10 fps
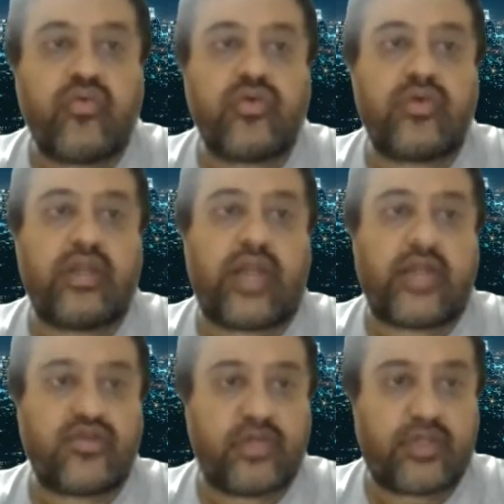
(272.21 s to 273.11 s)
You can
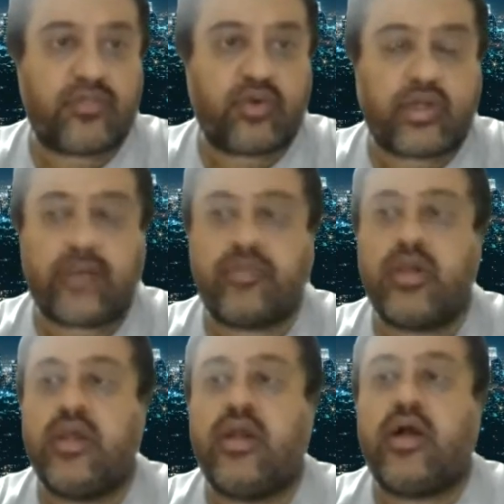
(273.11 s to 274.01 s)
actually put up
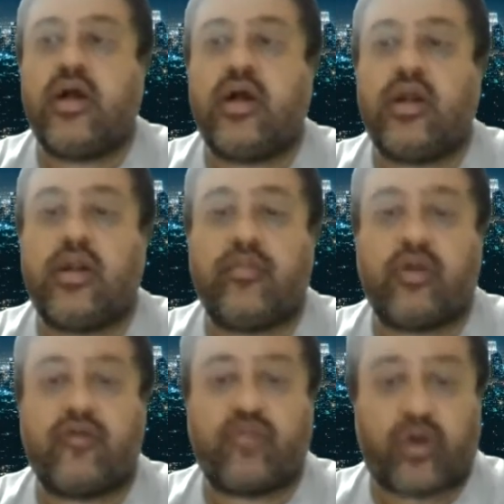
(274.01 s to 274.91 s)
a number
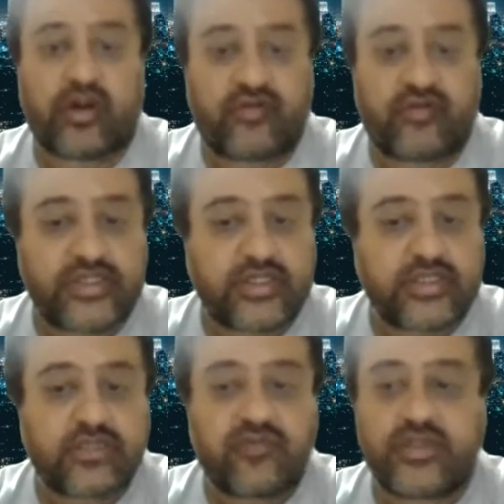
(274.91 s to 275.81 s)
of product
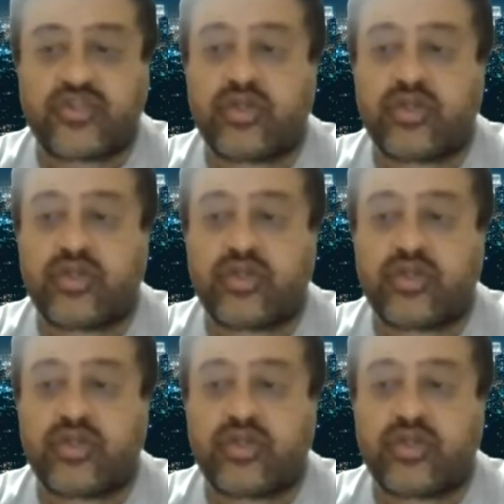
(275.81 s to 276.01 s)
features which